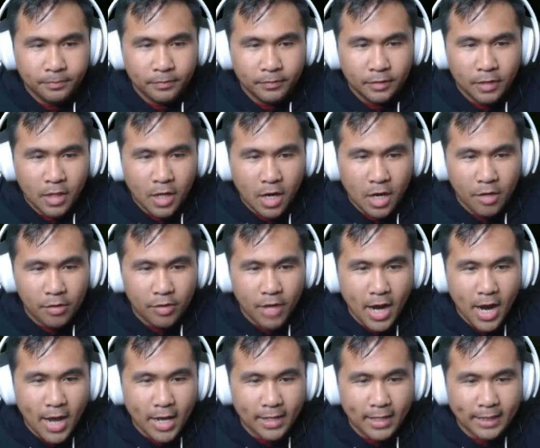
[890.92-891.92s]
All
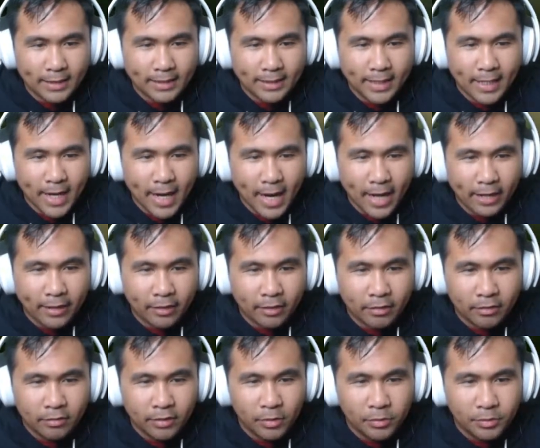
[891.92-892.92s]
right, I died.
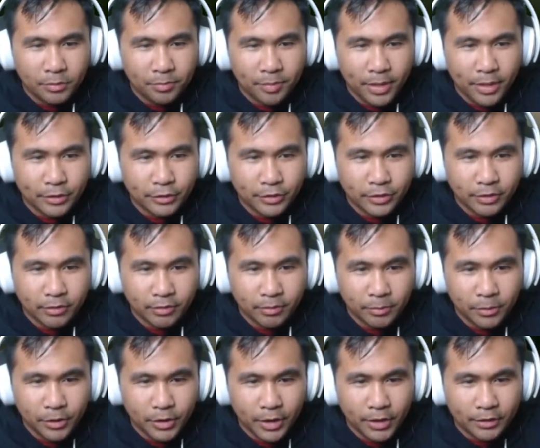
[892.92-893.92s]
That was embarrassing. Let me
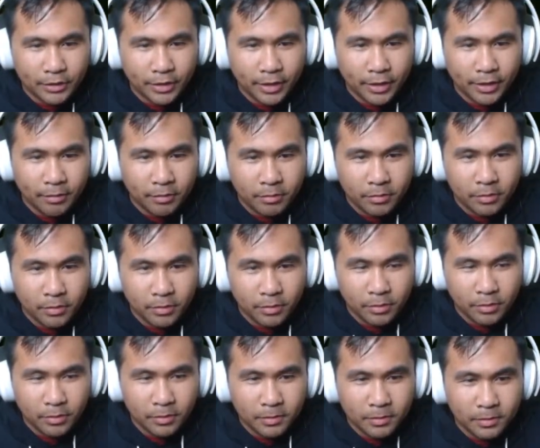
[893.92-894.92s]
try this again.
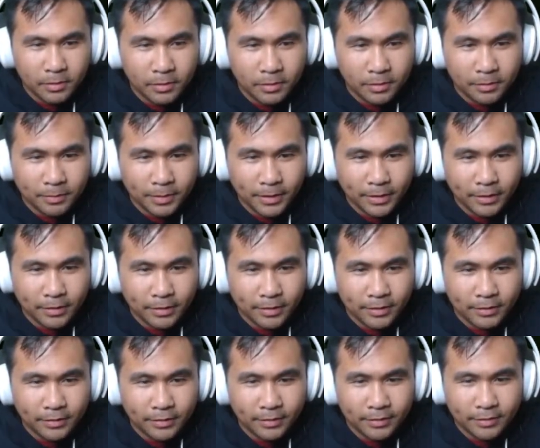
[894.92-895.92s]
Oh, my
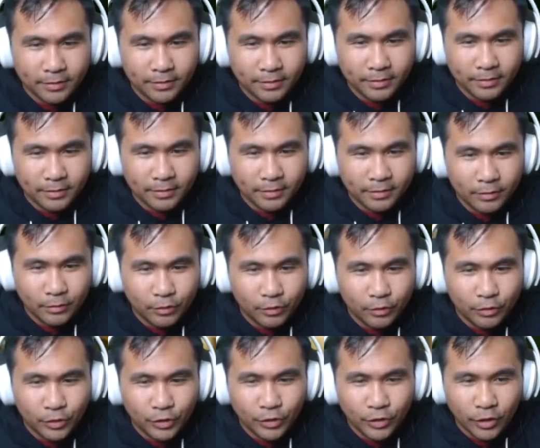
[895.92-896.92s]
goodness.
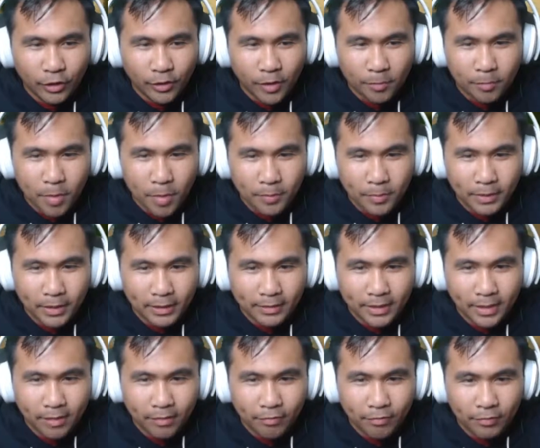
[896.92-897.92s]
Just snuck up on me like
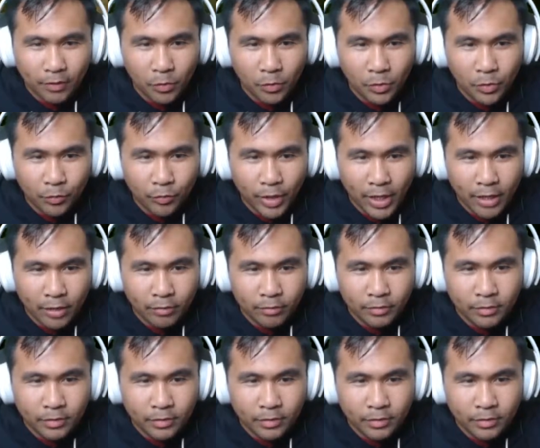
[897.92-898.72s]
that, floating around.